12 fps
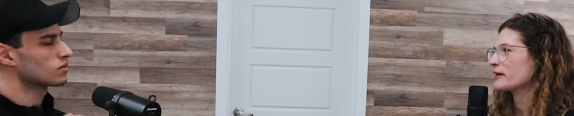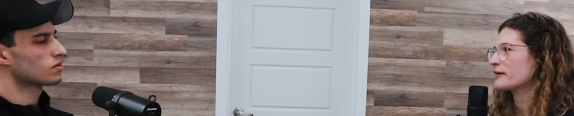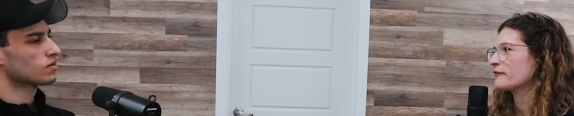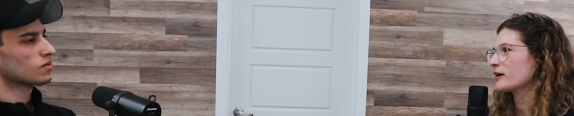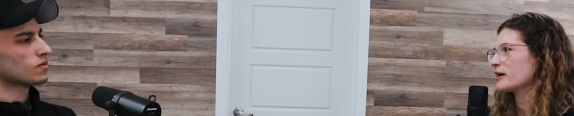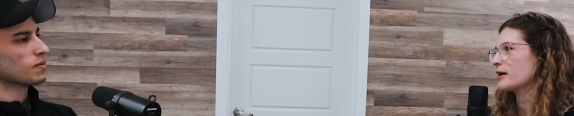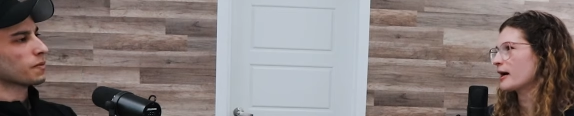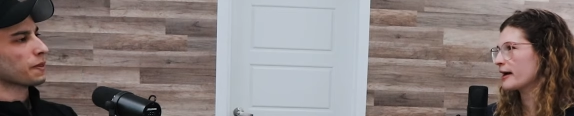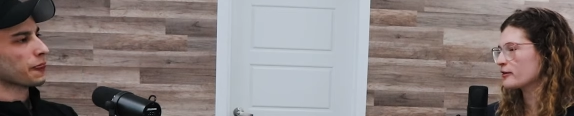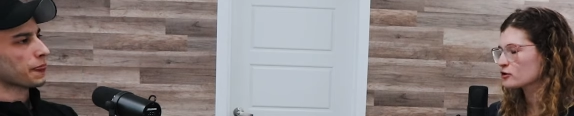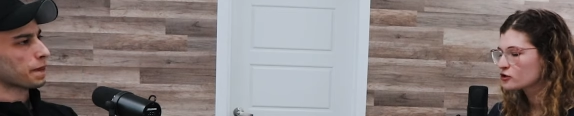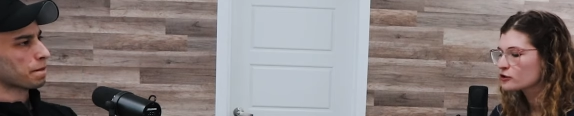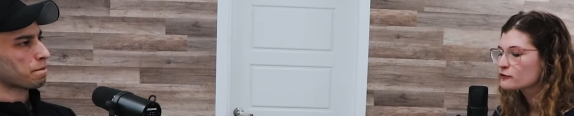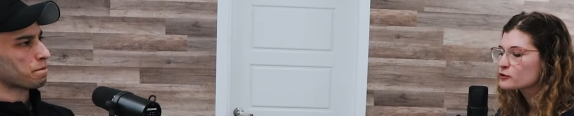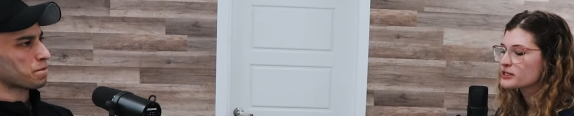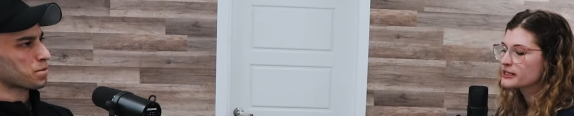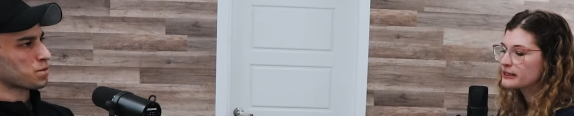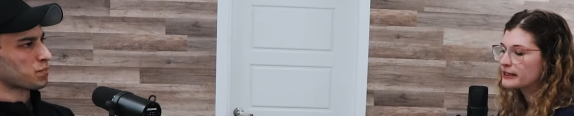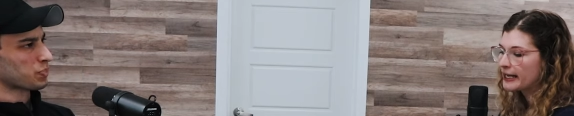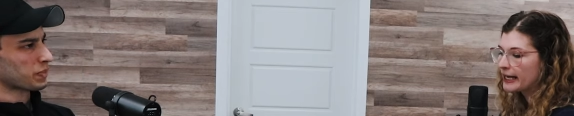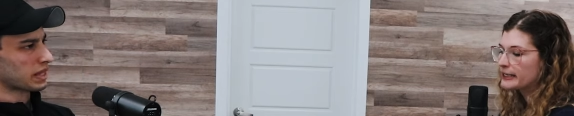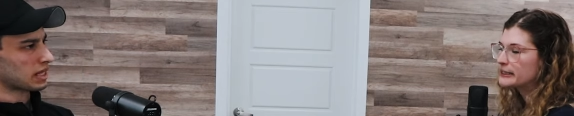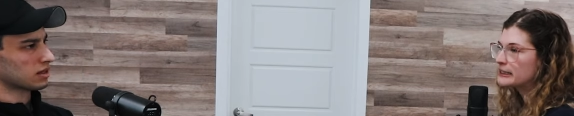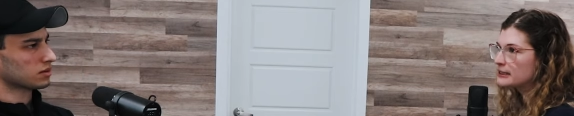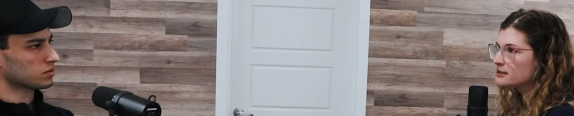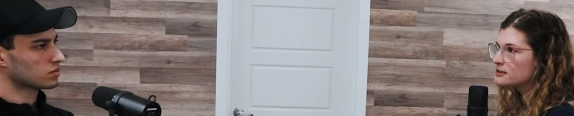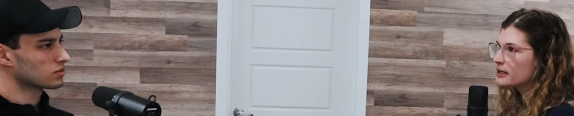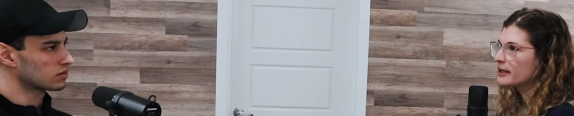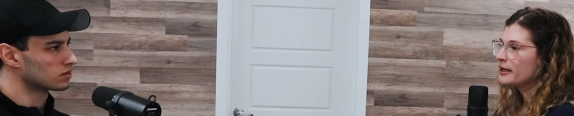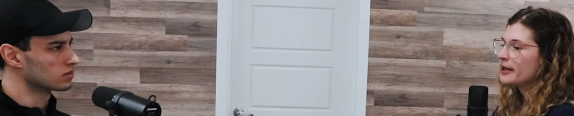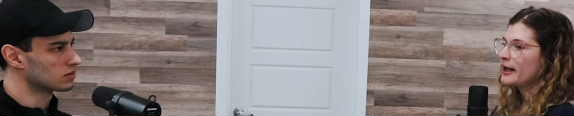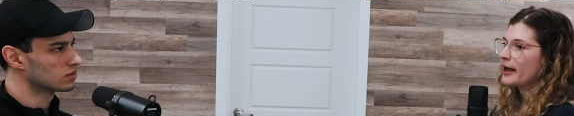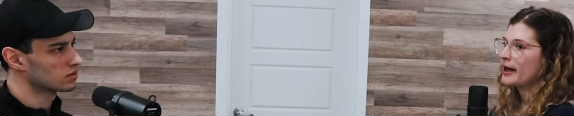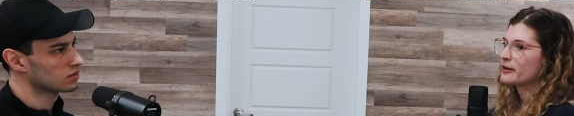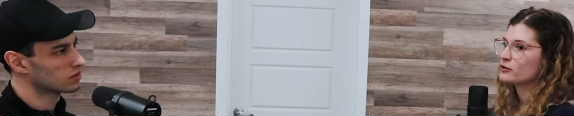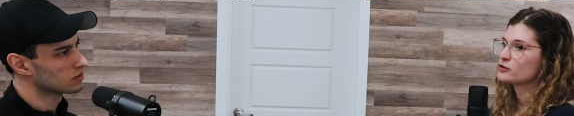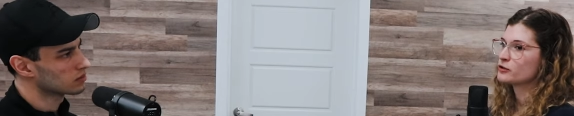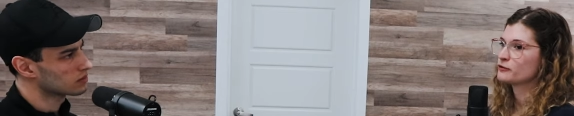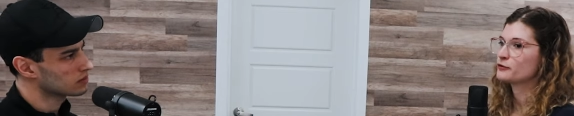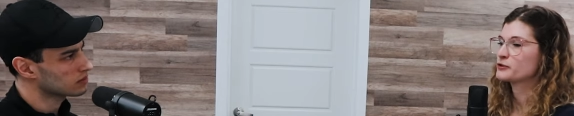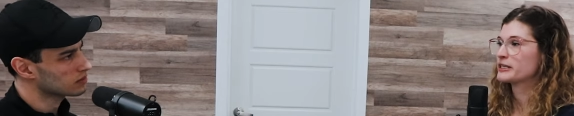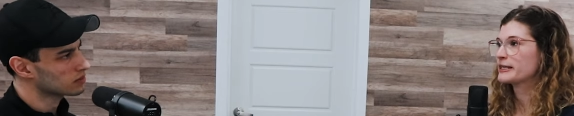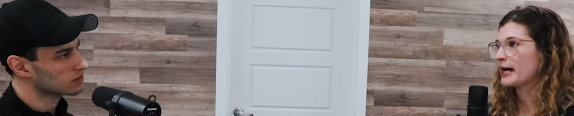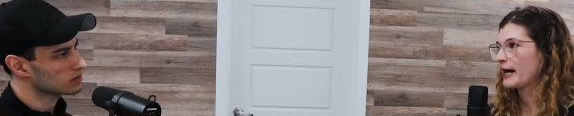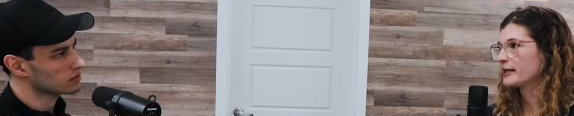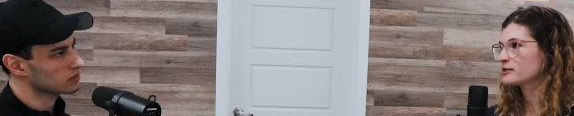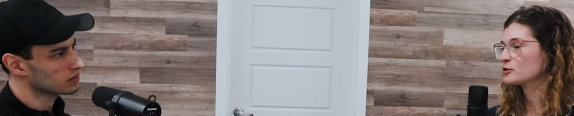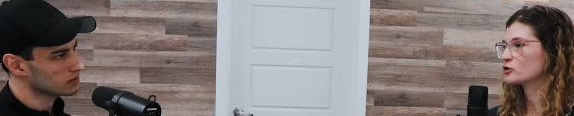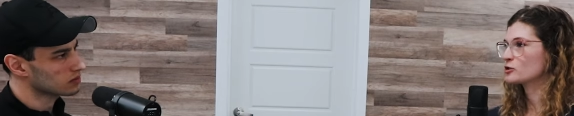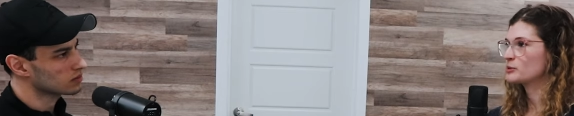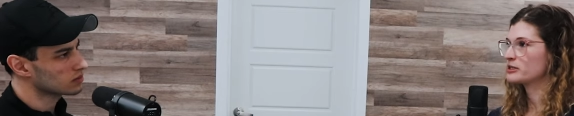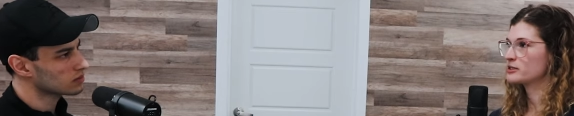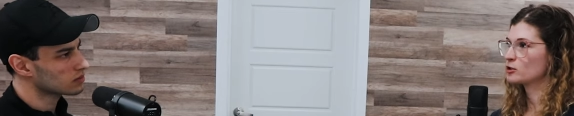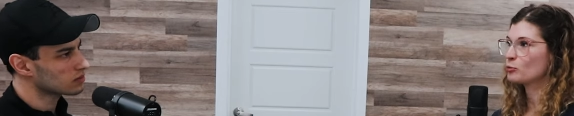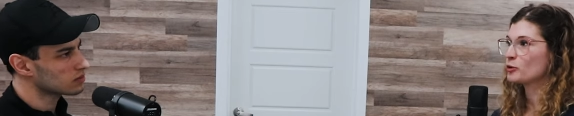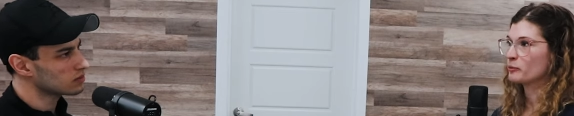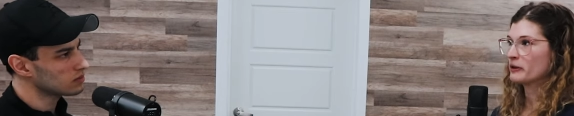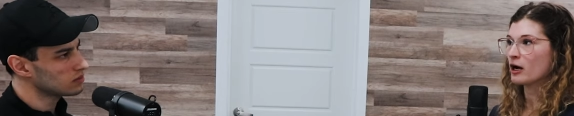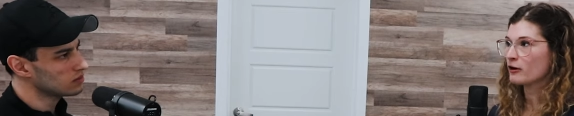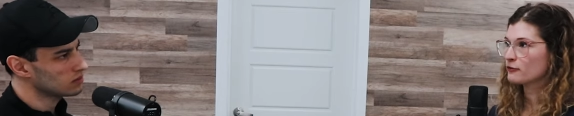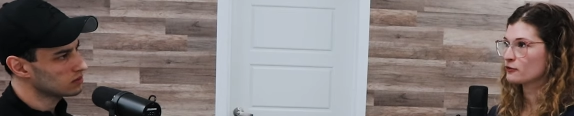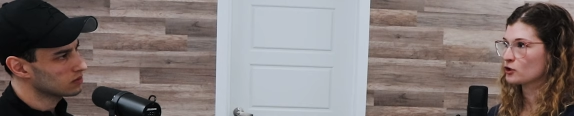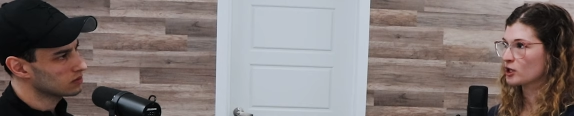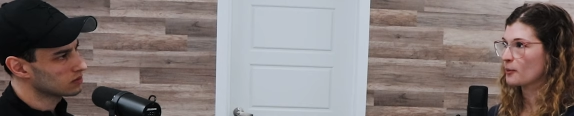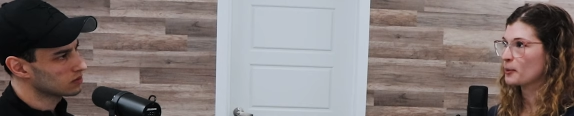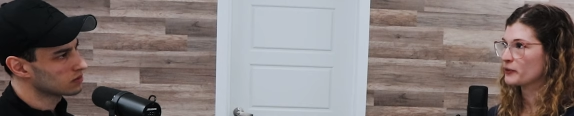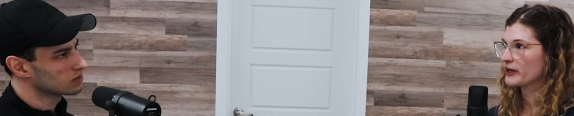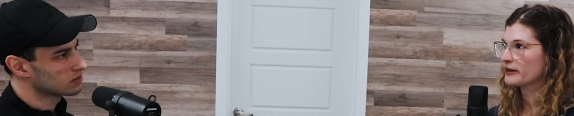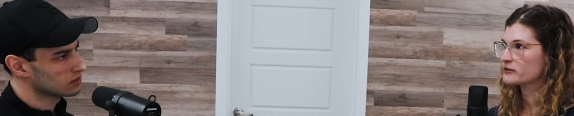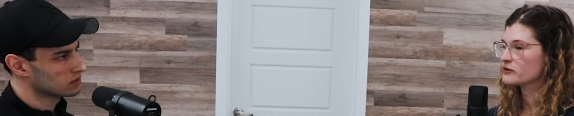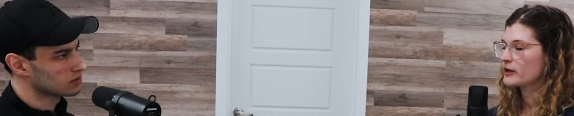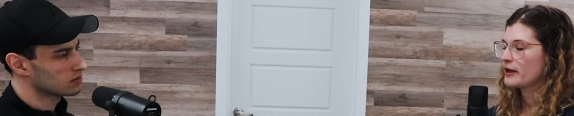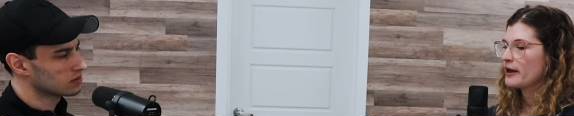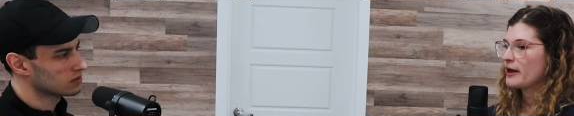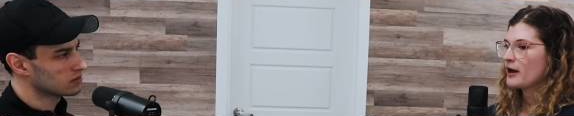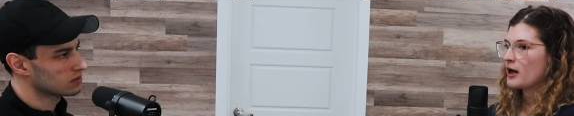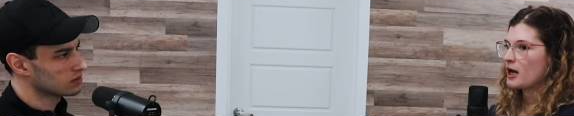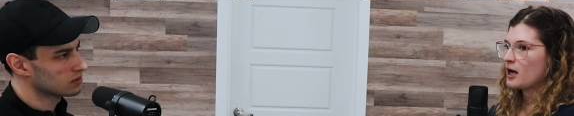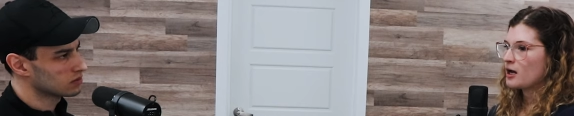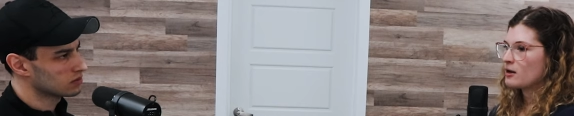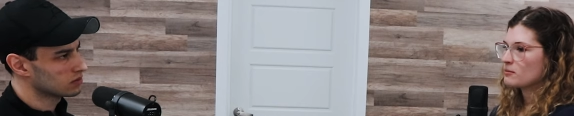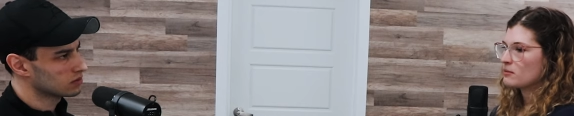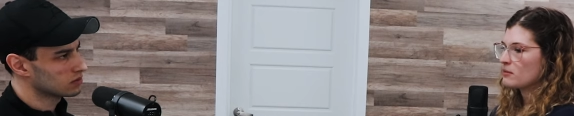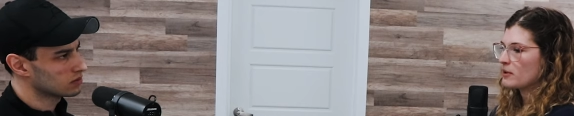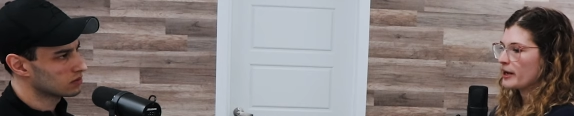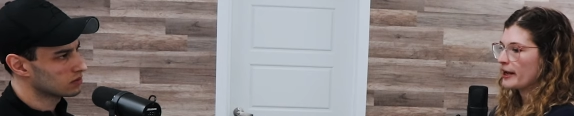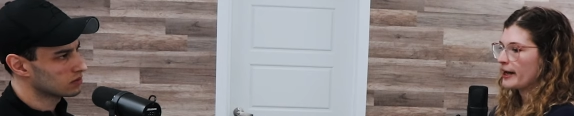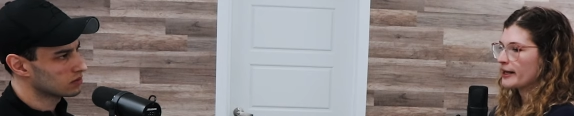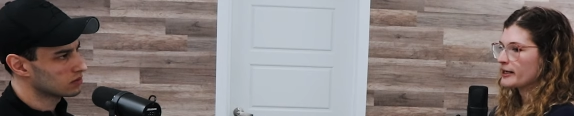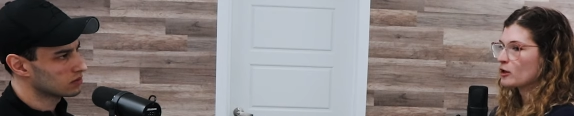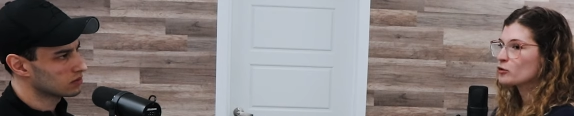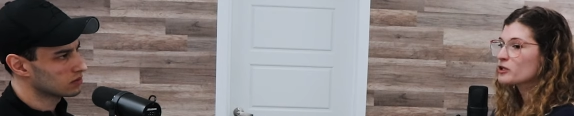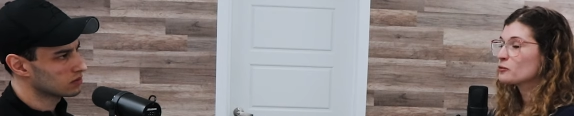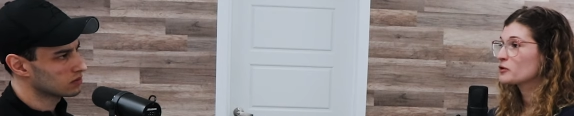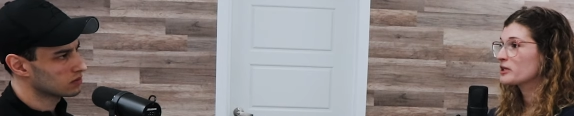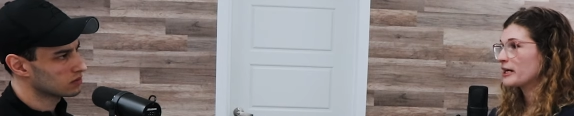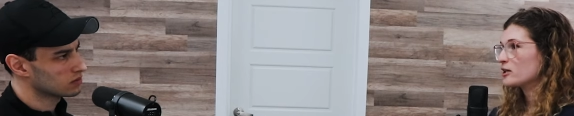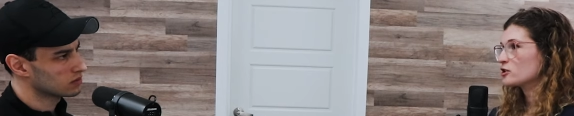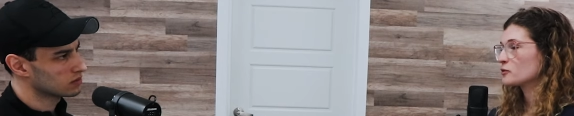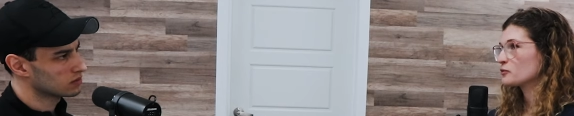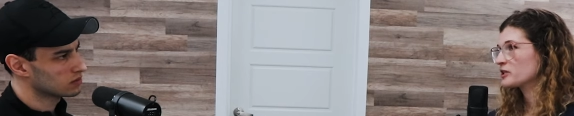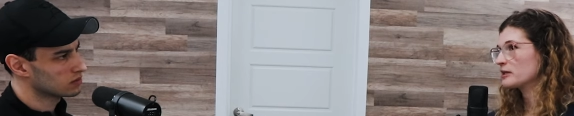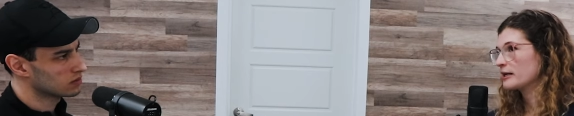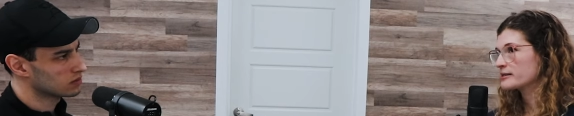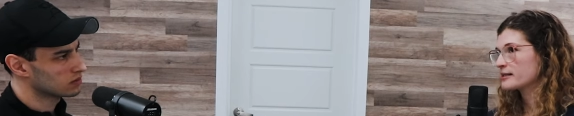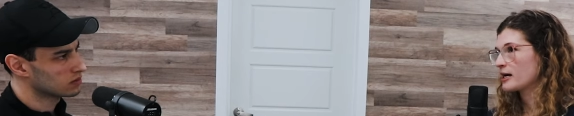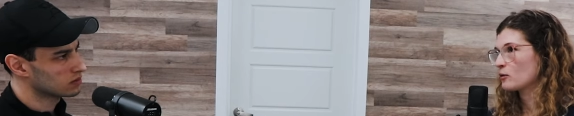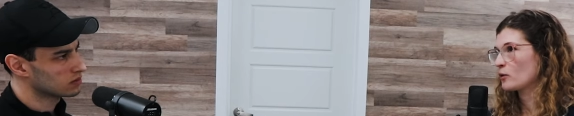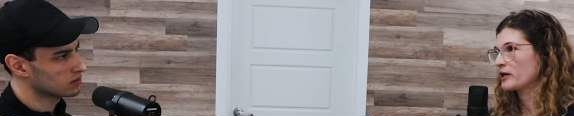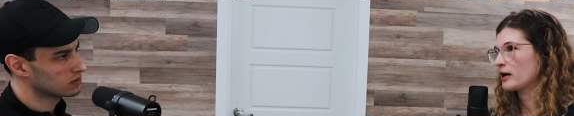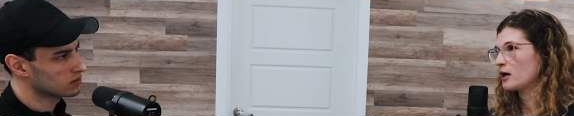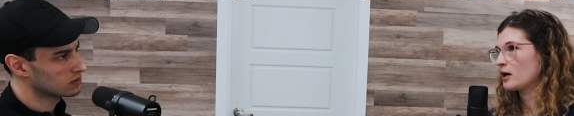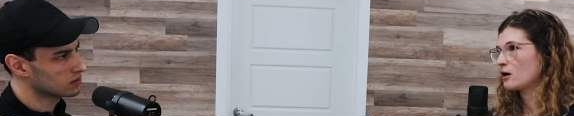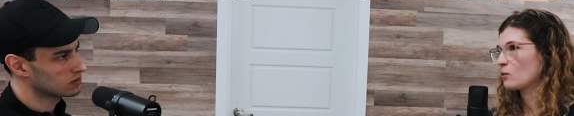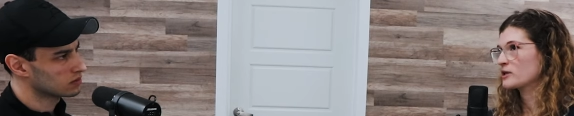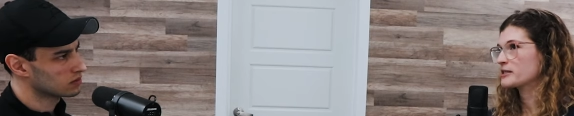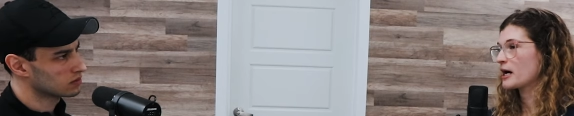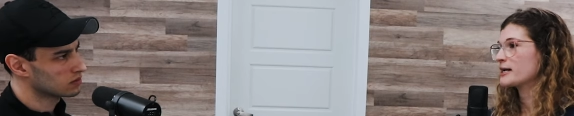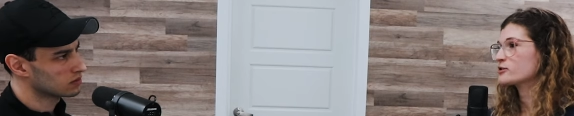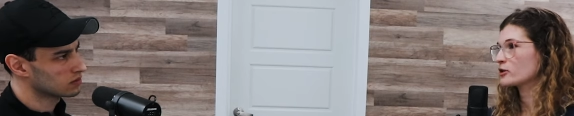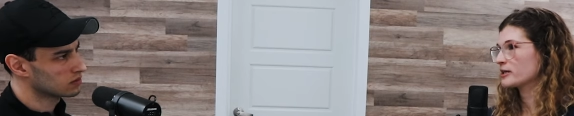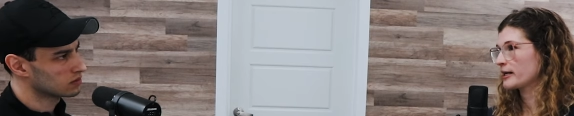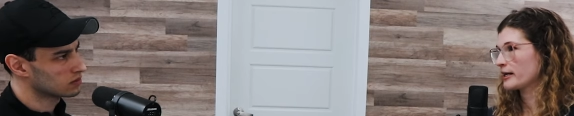Speaker 1: but like very, uh, there's certain foods I can eat mm-hmm. and there's certain foods I can't just because it'll put me off for a couple days. Um, and I only really actually realized that when once I started